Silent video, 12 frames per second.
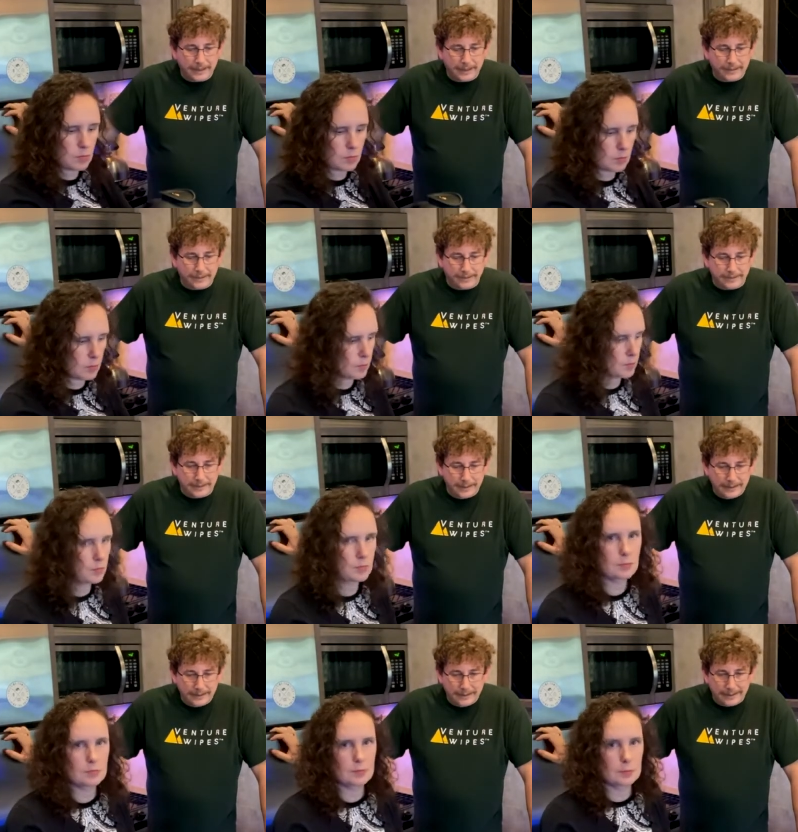Speaker 1: gadget
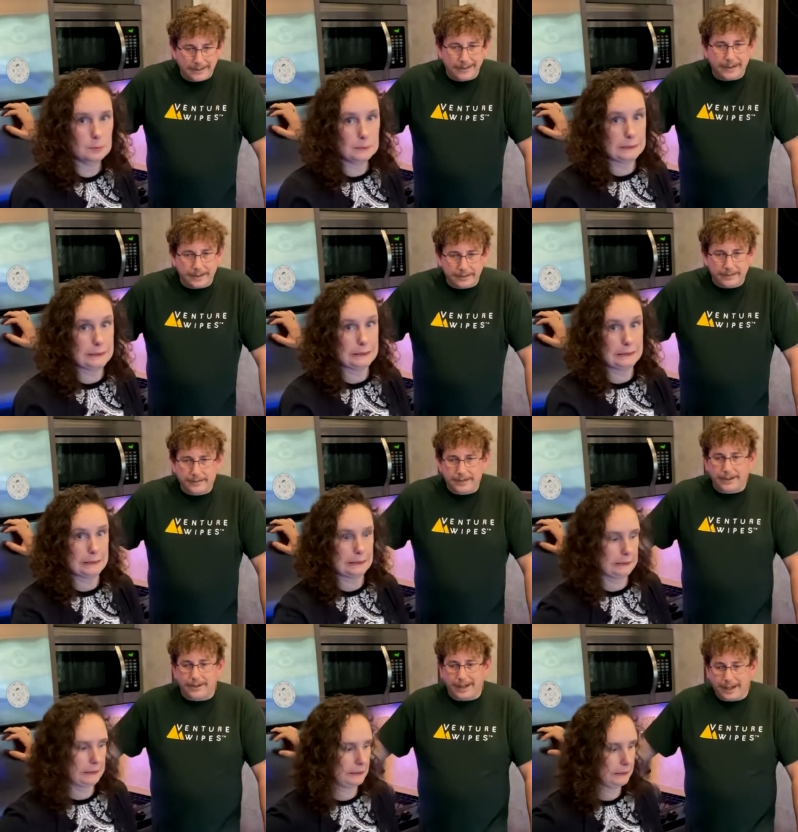nuts
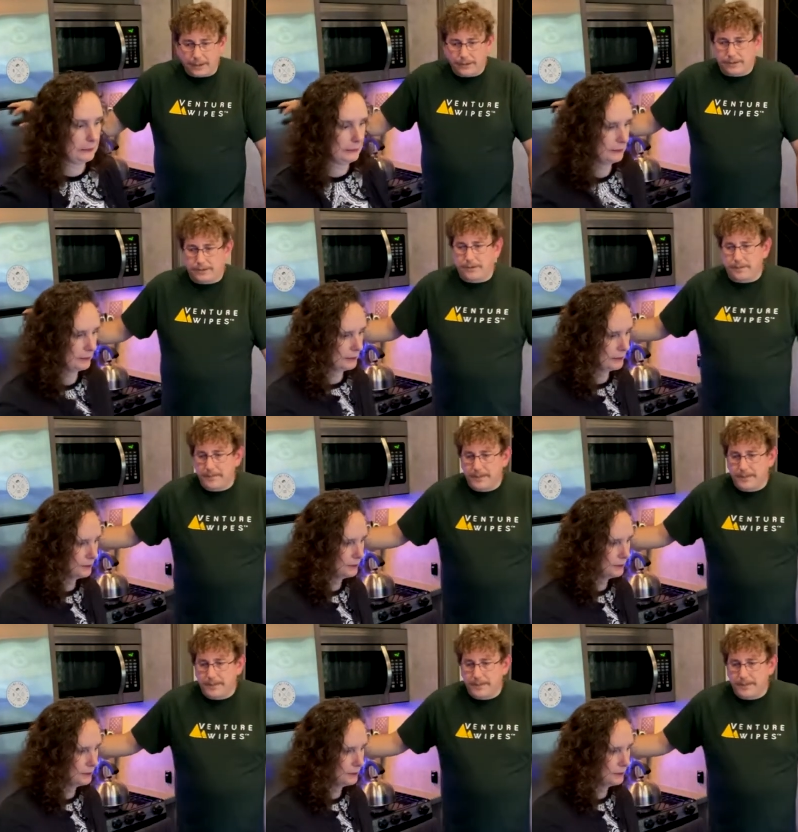in our house,